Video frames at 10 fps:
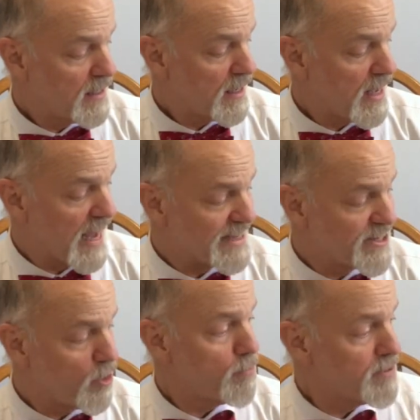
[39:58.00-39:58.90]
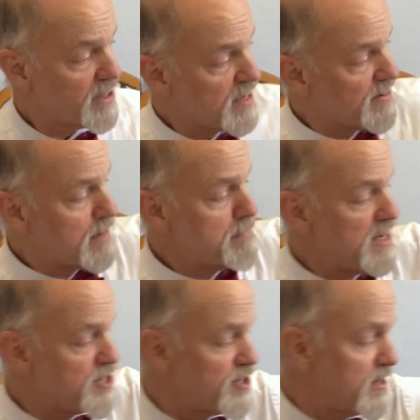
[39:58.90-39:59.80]
I don't believe I
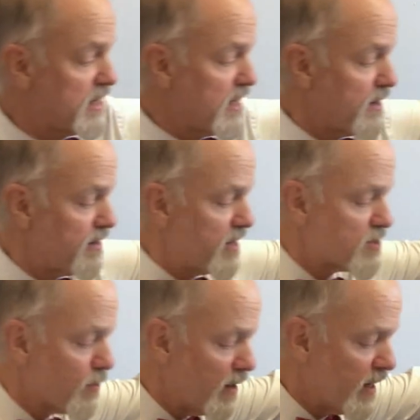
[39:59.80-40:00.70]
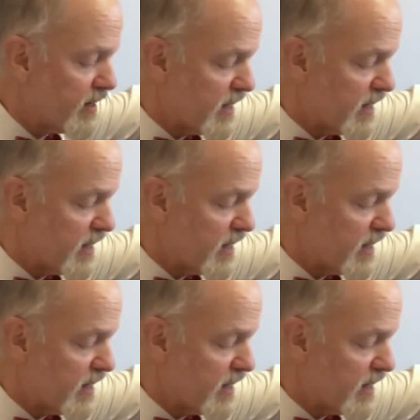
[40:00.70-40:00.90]
mentioned in this one